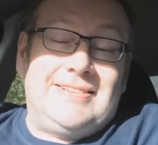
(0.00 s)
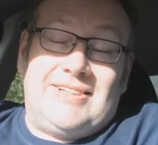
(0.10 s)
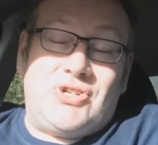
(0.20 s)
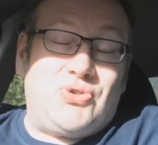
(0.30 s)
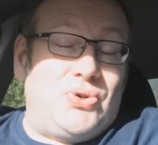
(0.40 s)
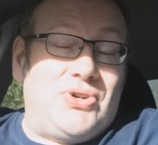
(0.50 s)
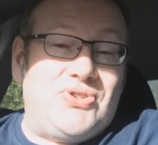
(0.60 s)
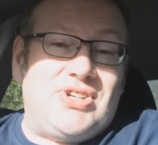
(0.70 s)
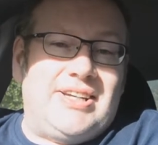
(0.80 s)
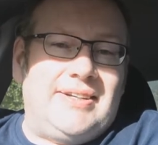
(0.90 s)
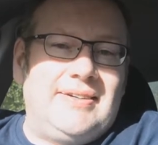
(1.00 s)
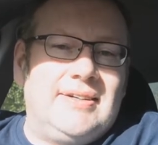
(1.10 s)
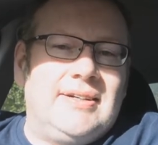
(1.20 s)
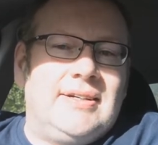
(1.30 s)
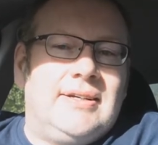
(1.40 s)
That's all I can say.
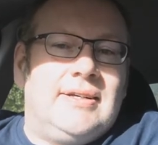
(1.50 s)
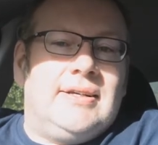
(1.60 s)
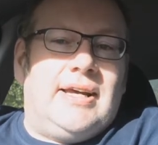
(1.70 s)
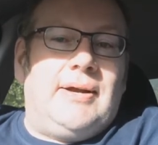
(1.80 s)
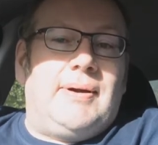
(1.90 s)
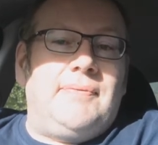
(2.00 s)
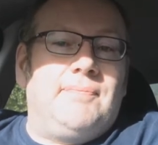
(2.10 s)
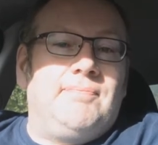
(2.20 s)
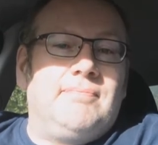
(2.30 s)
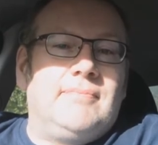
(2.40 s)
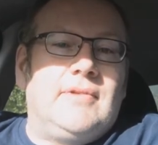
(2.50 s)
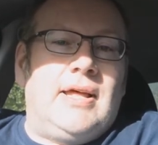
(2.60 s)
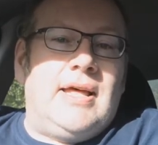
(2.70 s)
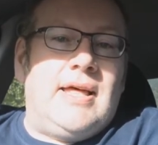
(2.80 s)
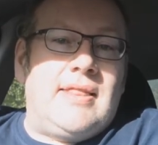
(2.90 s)
Anyway,
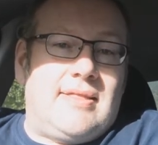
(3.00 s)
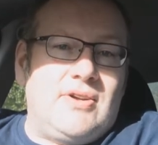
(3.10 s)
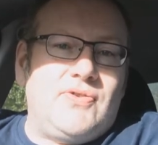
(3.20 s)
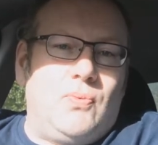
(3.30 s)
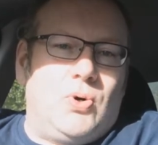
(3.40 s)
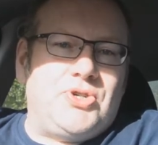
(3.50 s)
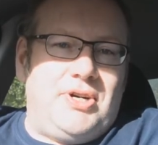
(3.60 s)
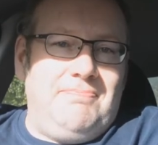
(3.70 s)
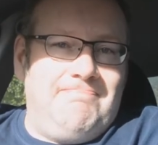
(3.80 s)
thanks for watching.